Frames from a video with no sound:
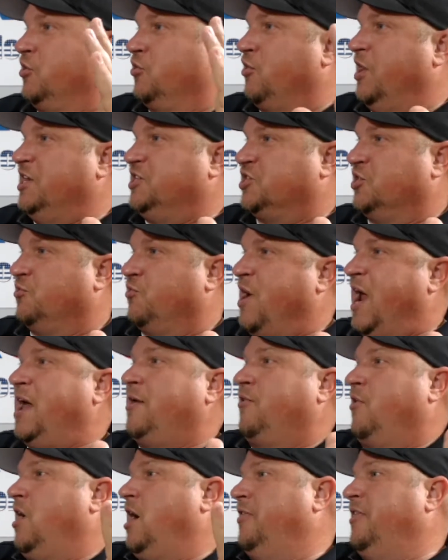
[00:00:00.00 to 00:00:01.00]
creation rat
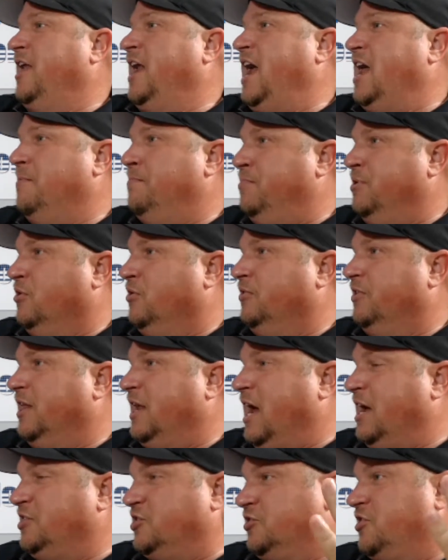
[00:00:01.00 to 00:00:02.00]
rod that I had built that
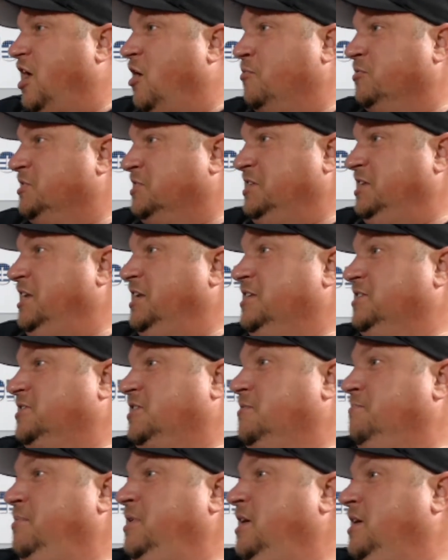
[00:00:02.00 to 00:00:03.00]
I just thought was neat as
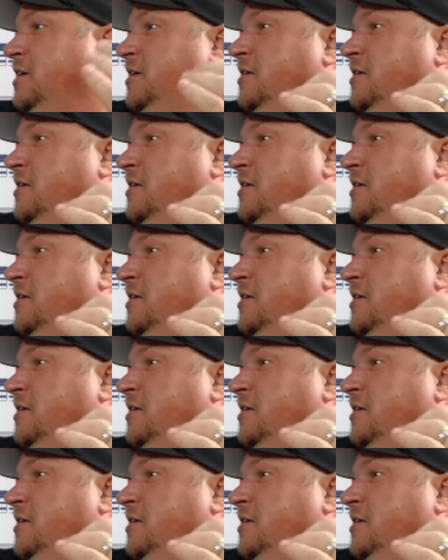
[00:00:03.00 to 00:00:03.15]
can be.